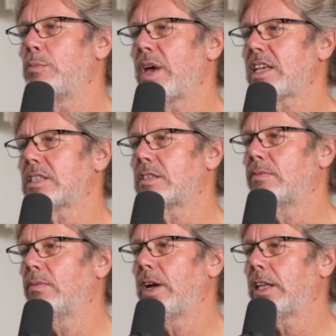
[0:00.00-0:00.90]
best
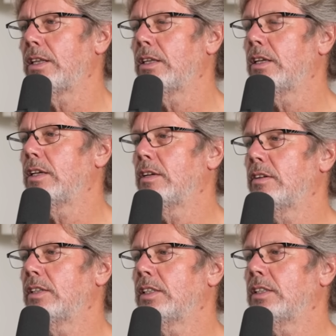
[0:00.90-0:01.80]
when
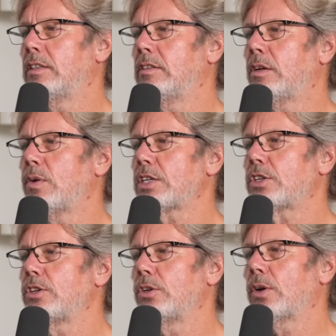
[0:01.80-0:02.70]
the
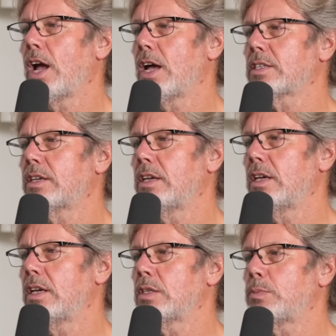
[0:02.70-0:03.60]
question you're asking
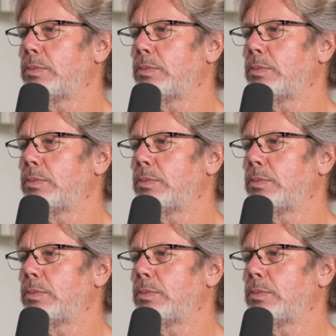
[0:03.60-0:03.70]
is,